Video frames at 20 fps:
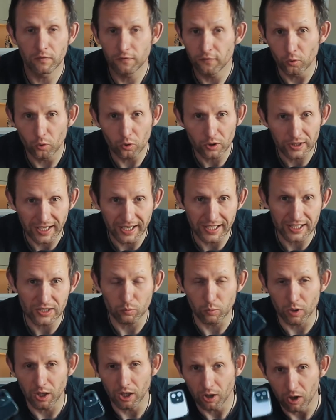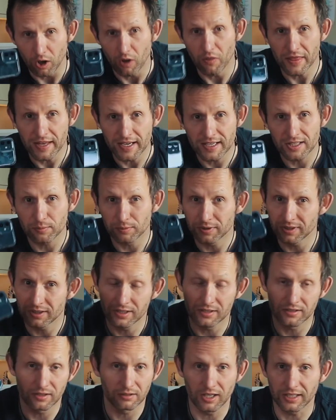4K as well on this, which
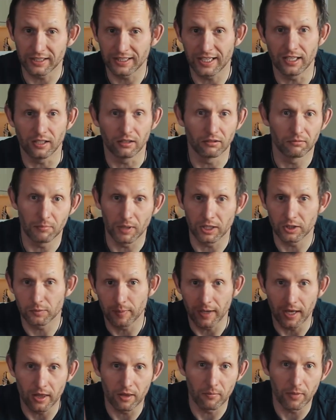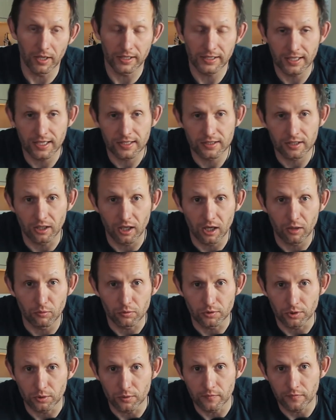is, again, much better than my DSLR will
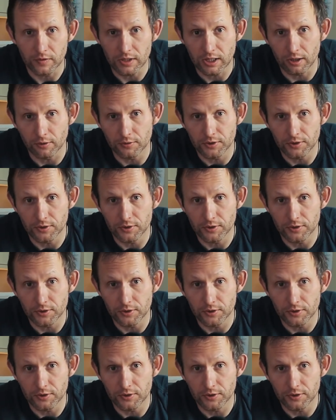do in video